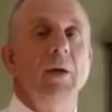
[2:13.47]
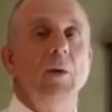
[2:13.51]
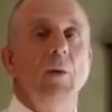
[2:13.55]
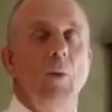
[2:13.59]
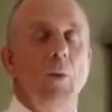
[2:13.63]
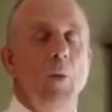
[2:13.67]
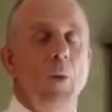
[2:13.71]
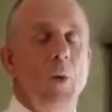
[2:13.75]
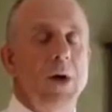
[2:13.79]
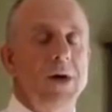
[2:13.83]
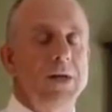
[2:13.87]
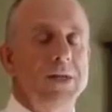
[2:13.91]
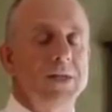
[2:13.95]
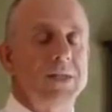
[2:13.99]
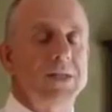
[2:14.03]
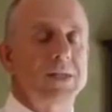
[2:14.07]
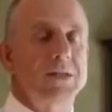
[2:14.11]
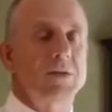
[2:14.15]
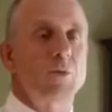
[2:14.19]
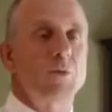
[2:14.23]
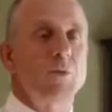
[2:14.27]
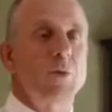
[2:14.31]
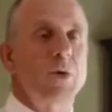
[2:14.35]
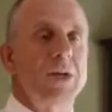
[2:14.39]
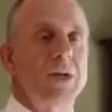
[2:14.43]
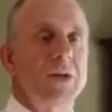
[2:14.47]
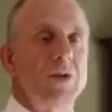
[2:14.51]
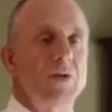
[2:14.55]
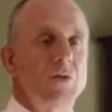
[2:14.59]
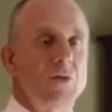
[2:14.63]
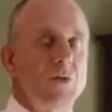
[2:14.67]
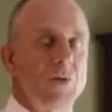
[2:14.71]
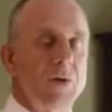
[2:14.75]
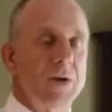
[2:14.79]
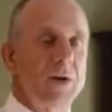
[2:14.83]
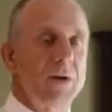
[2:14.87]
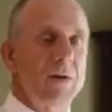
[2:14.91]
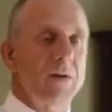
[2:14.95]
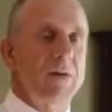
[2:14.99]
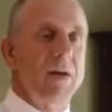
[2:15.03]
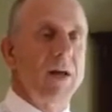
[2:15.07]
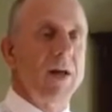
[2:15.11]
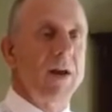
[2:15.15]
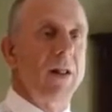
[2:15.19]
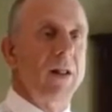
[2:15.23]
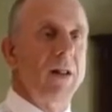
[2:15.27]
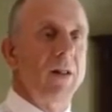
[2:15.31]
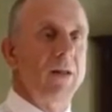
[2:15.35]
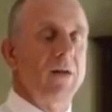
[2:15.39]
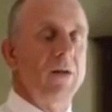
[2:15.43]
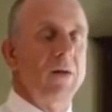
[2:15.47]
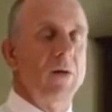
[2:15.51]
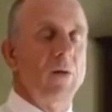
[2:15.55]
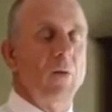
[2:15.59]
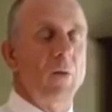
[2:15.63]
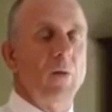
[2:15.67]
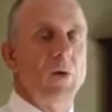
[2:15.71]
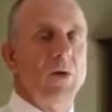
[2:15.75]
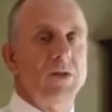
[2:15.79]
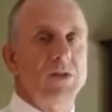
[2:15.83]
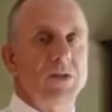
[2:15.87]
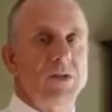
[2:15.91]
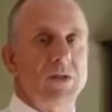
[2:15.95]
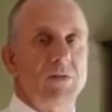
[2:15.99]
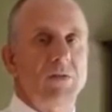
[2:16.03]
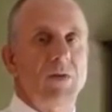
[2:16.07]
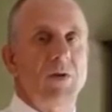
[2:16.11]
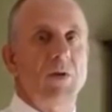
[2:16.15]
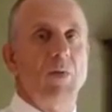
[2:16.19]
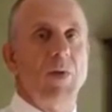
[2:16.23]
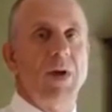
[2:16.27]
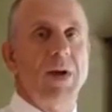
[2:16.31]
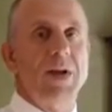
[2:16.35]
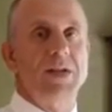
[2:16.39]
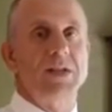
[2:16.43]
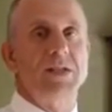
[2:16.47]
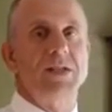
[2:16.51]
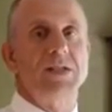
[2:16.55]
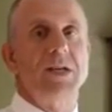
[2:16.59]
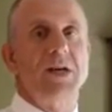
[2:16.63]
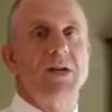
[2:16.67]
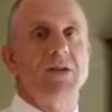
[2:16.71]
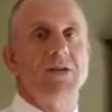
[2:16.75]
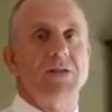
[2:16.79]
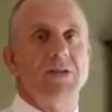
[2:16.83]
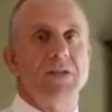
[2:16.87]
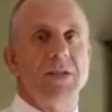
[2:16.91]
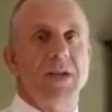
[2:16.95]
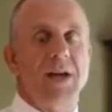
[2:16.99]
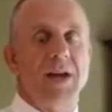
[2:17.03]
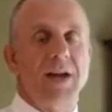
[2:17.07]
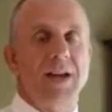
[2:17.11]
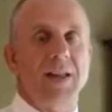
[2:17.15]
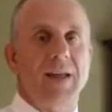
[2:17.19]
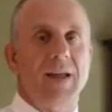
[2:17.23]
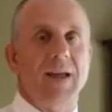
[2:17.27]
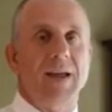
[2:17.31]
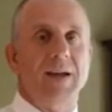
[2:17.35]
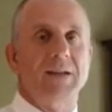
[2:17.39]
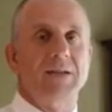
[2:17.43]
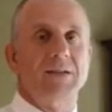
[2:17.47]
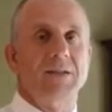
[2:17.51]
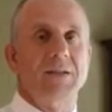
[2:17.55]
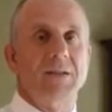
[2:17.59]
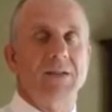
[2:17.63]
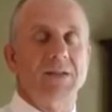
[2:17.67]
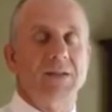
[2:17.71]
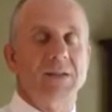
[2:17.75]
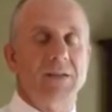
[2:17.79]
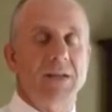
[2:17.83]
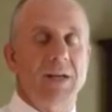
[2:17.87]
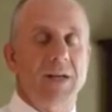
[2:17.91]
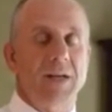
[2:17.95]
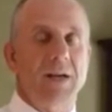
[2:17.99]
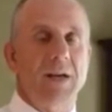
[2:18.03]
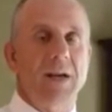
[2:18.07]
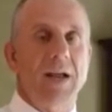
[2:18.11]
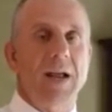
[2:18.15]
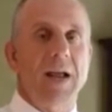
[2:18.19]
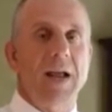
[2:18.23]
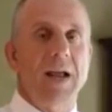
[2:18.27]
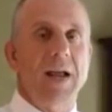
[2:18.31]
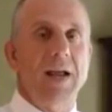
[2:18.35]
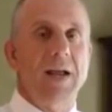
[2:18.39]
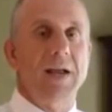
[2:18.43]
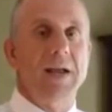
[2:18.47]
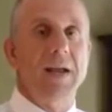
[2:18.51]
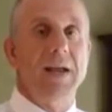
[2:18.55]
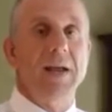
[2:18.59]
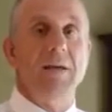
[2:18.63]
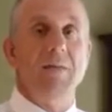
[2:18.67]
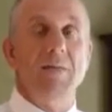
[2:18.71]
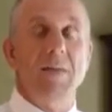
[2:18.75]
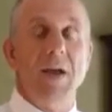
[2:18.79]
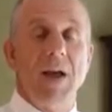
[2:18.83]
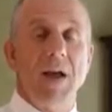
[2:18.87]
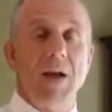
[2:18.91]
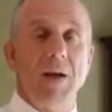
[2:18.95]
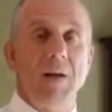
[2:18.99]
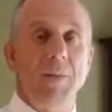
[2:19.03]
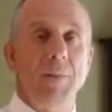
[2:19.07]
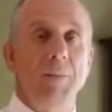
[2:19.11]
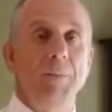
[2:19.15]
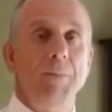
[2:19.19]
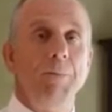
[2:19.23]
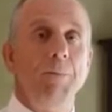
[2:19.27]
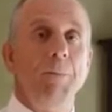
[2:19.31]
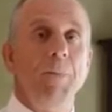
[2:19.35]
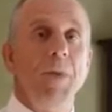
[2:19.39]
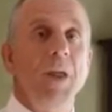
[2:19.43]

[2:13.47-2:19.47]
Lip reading: Once we trigger that alert, once somebody ranges outside of that, it's going to send an email.